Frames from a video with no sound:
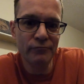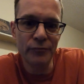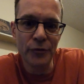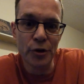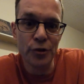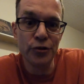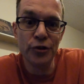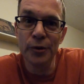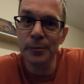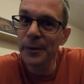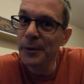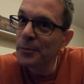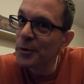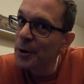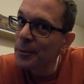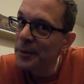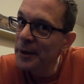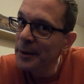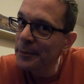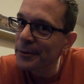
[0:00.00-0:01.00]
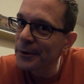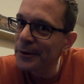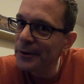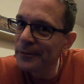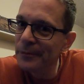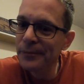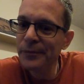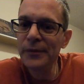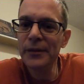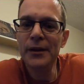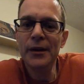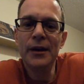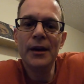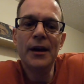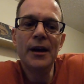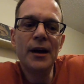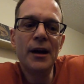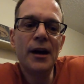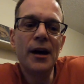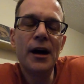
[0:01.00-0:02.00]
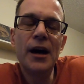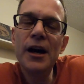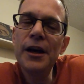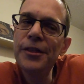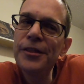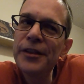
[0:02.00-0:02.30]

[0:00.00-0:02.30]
There should be more people. I